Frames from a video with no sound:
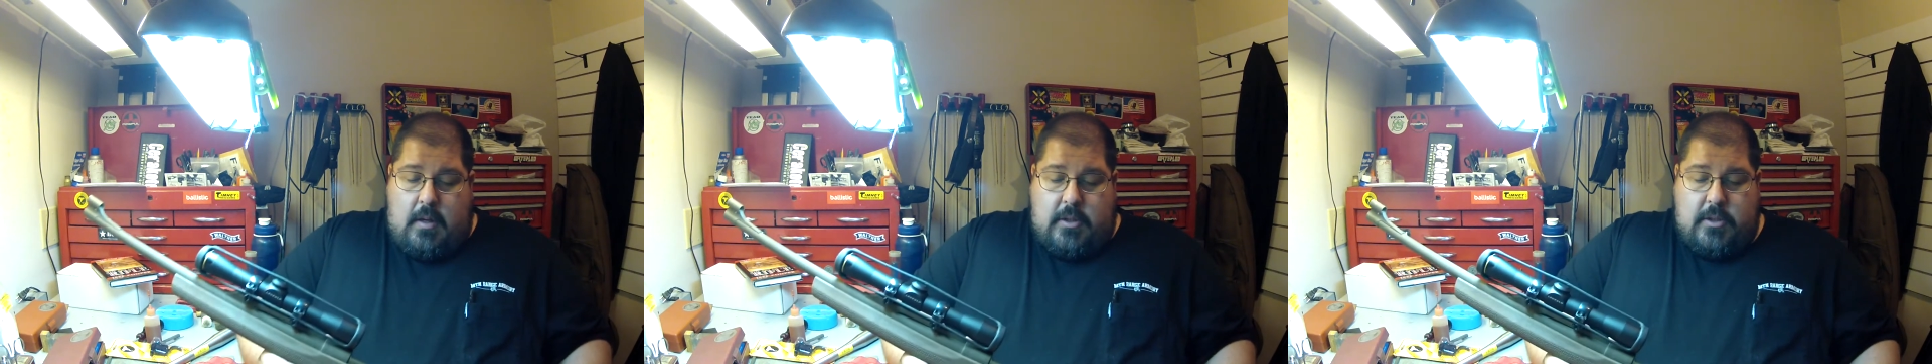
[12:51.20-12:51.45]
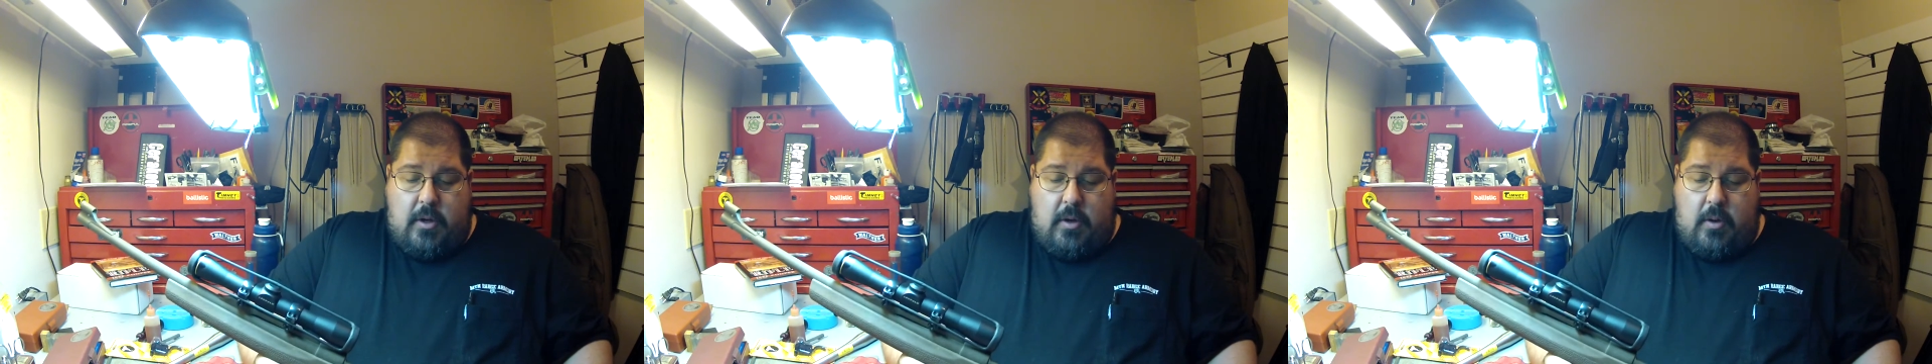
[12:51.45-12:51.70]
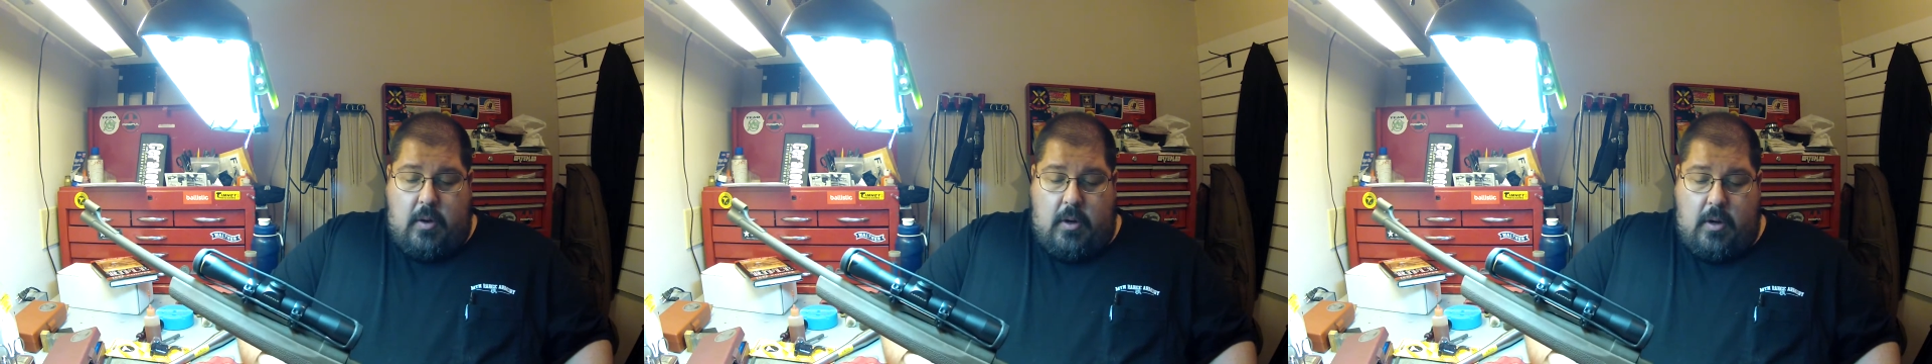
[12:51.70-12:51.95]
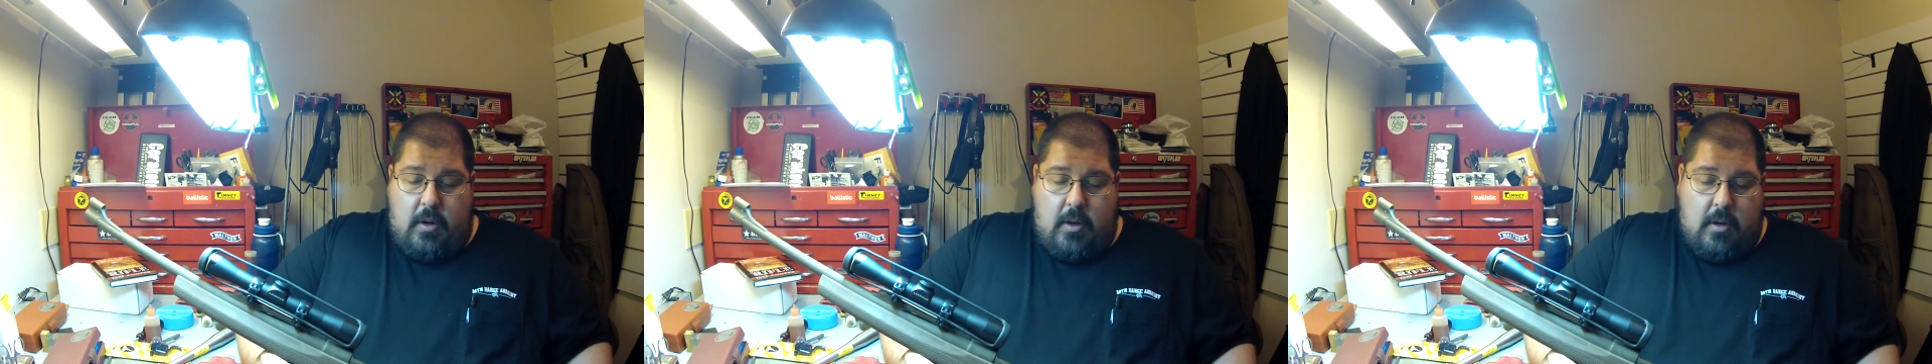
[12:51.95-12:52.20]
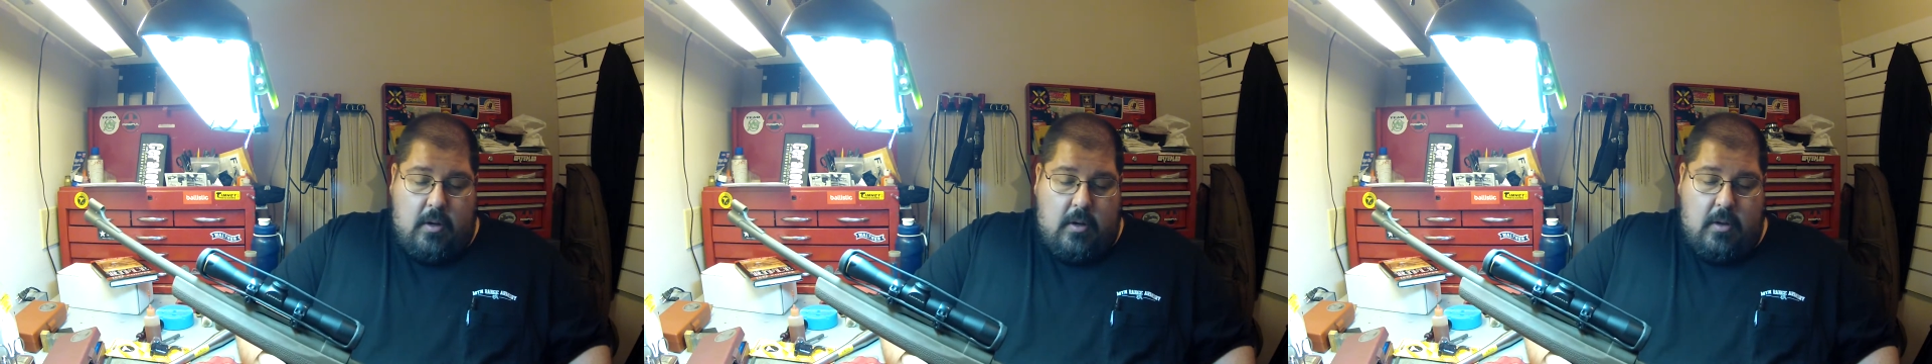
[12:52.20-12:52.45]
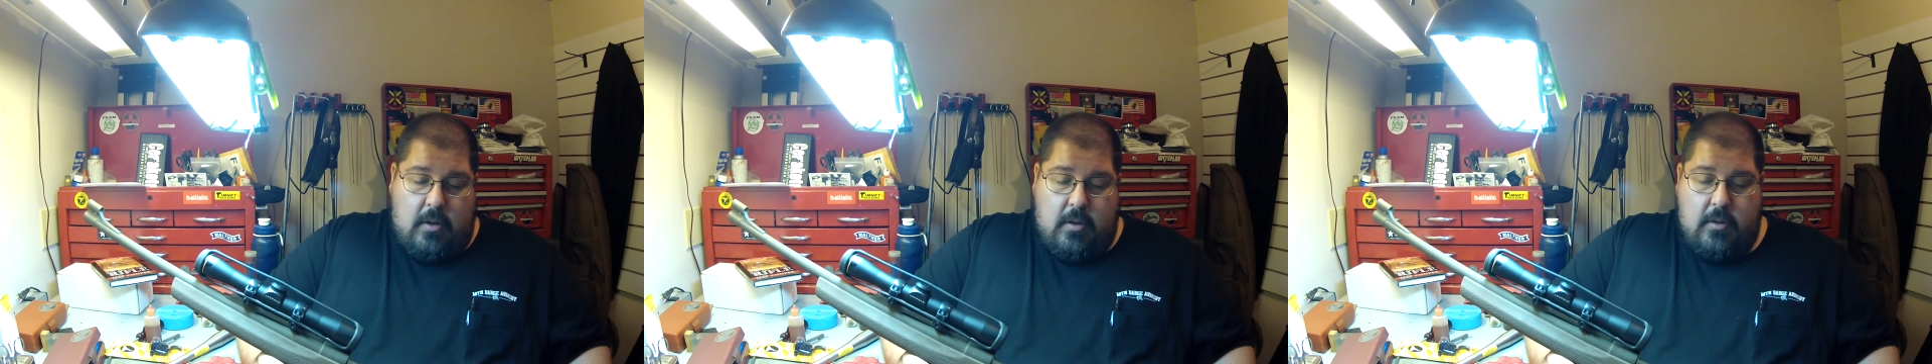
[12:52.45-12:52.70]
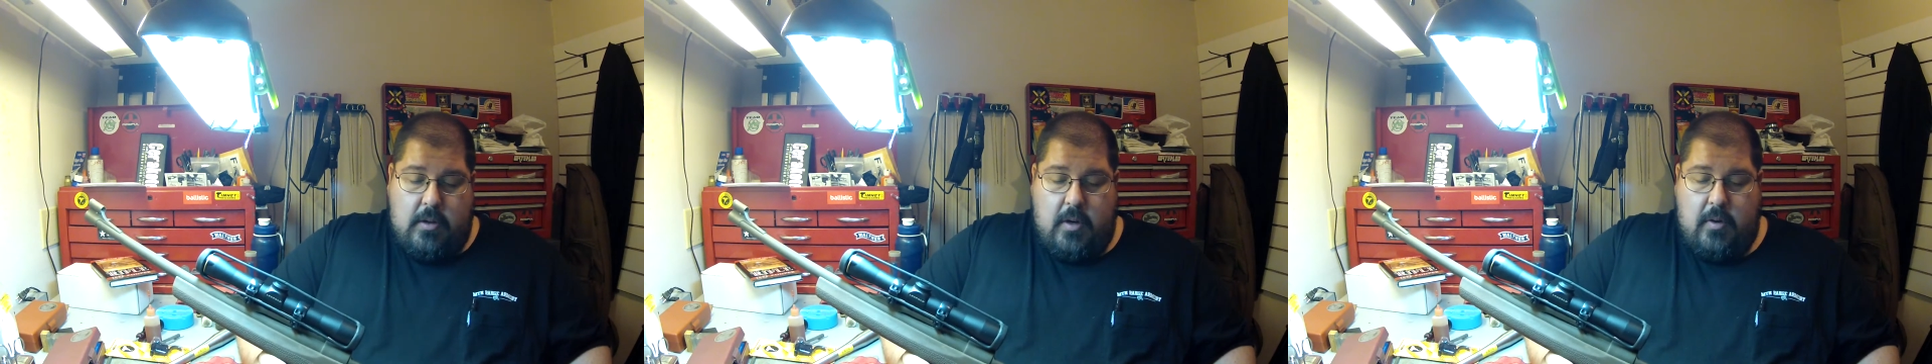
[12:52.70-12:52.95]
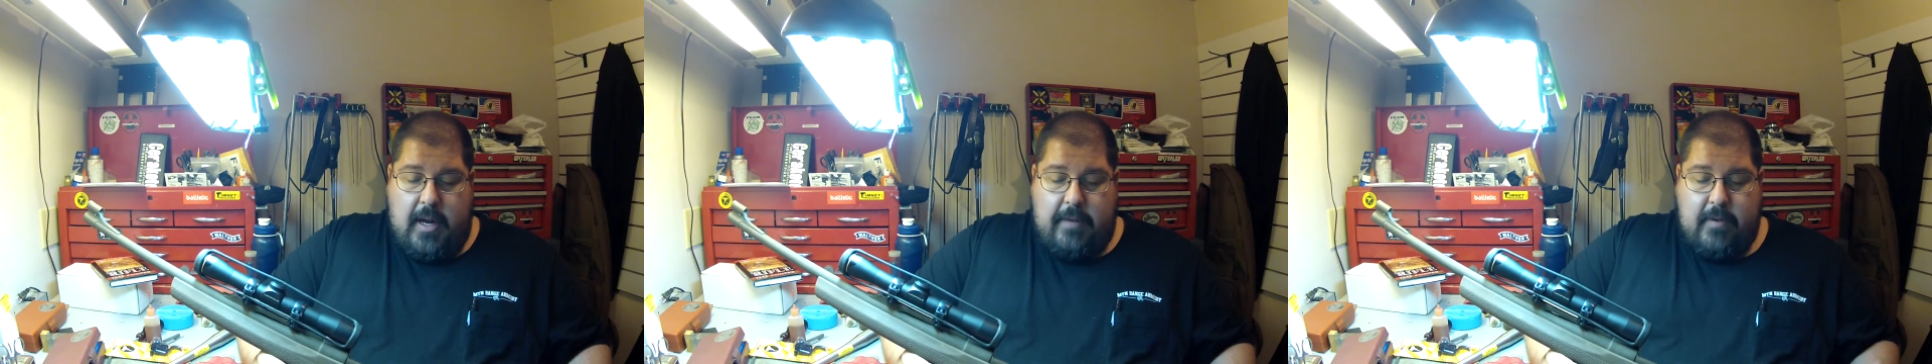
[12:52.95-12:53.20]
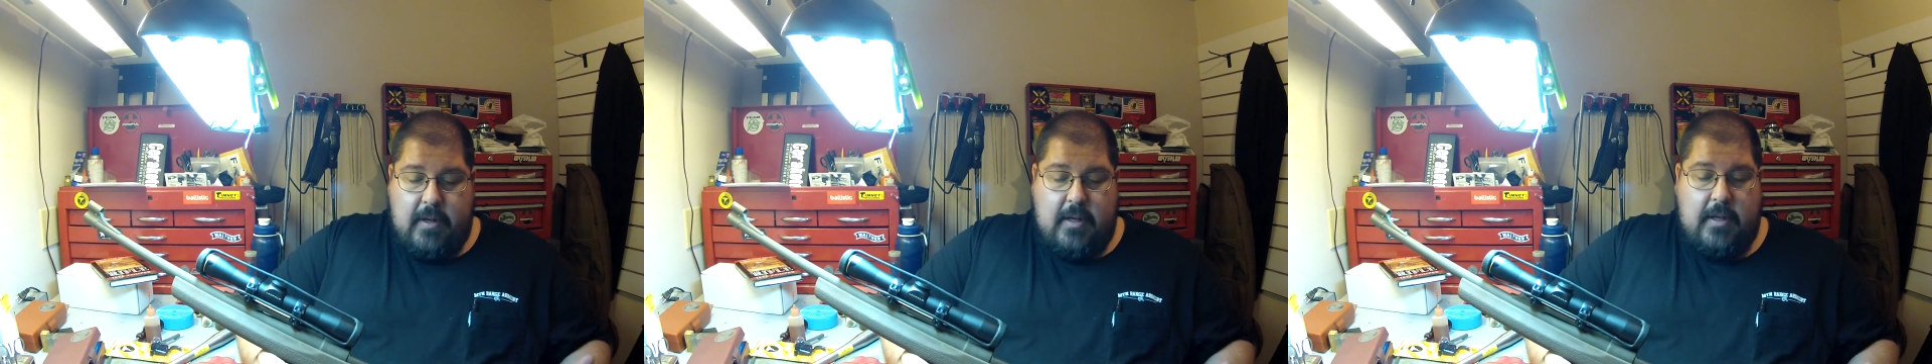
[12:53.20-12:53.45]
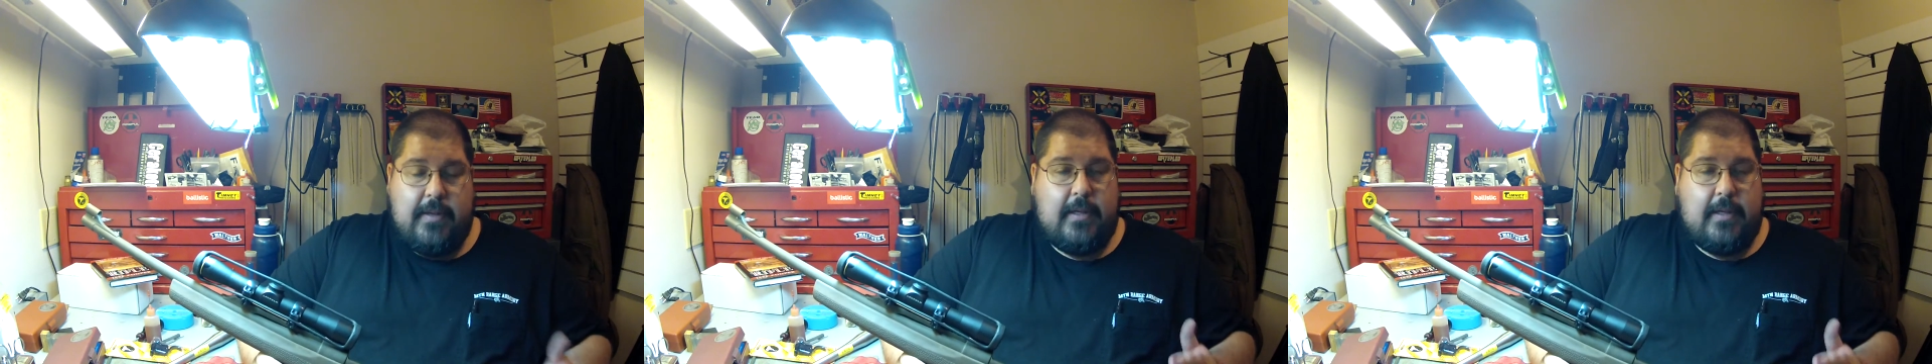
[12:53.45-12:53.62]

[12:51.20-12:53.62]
So, having a gun